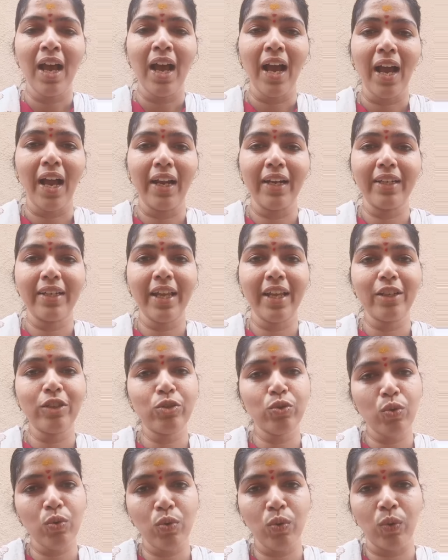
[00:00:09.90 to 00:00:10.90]
and take
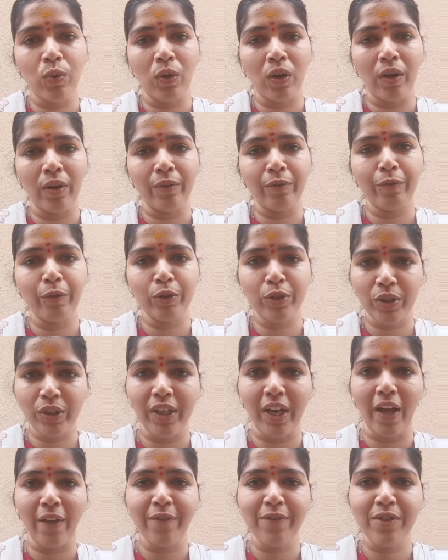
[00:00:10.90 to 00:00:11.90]
two
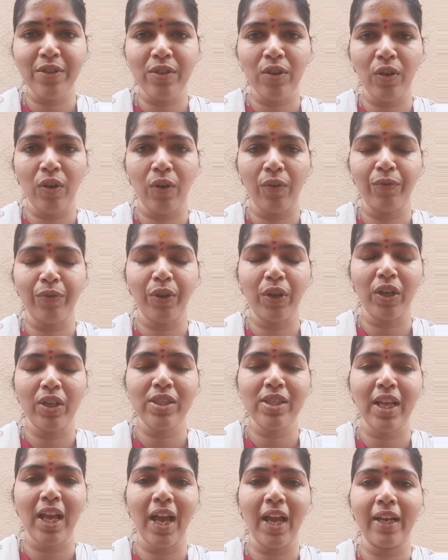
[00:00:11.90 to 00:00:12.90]
photographs of
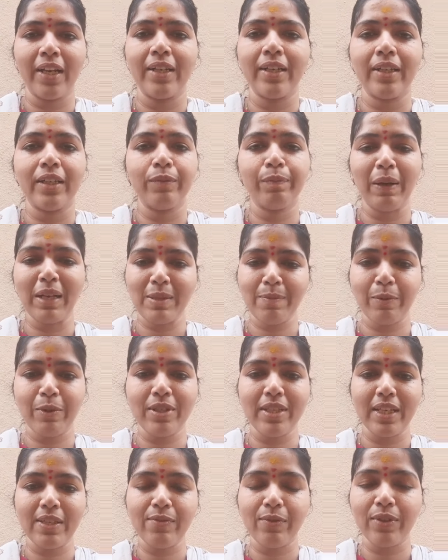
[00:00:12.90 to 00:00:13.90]
yours and
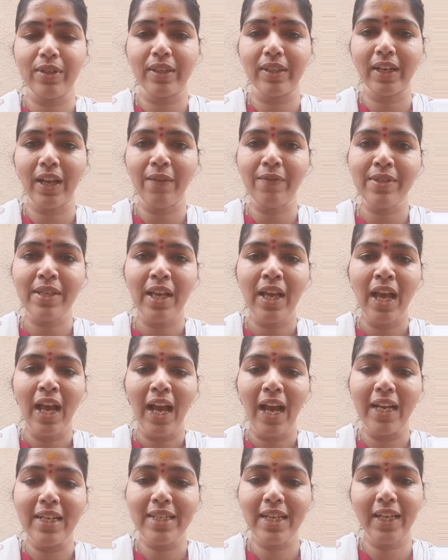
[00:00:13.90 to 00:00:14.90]
passport size photographs,
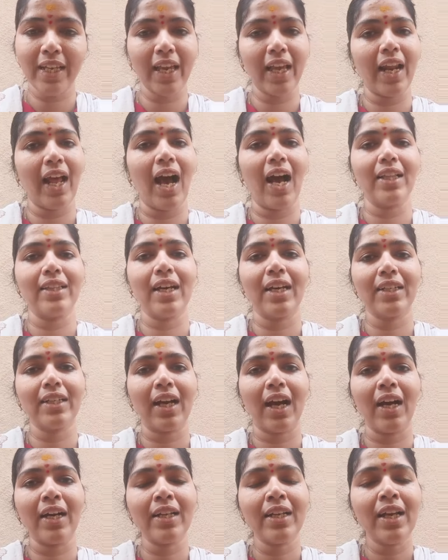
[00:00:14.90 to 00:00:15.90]
and take an Aadhaar
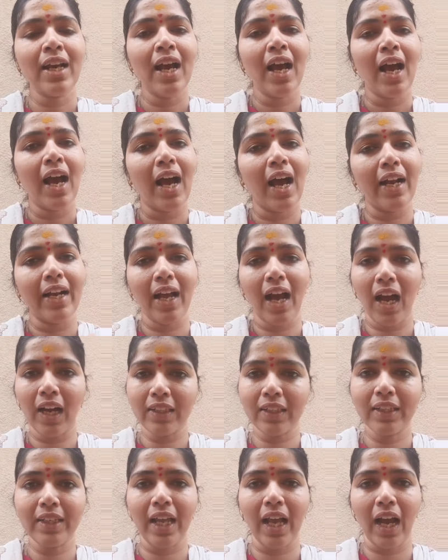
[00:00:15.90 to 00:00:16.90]
card and
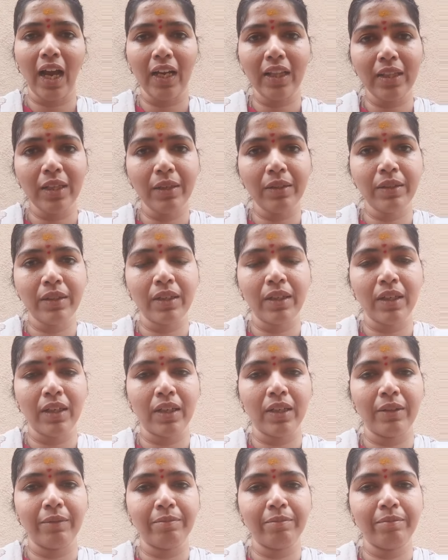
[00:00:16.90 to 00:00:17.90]

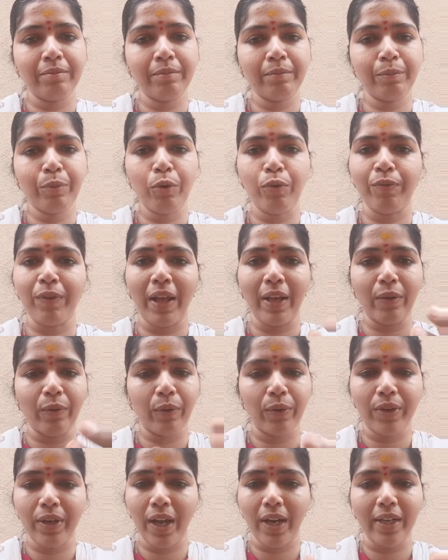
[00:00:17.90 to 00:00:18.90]
another proof like
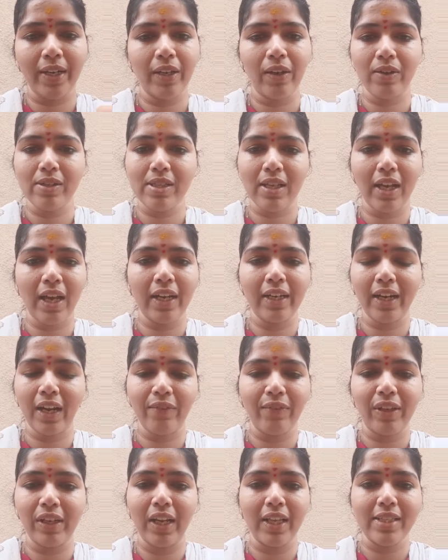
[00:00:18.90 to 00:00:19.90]
voter ID or
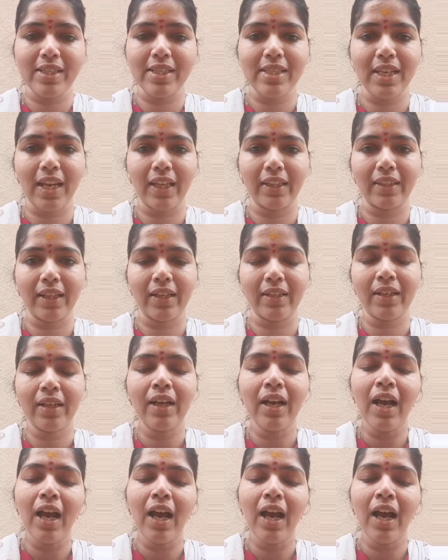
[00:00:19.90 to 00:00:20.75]
driving license like that.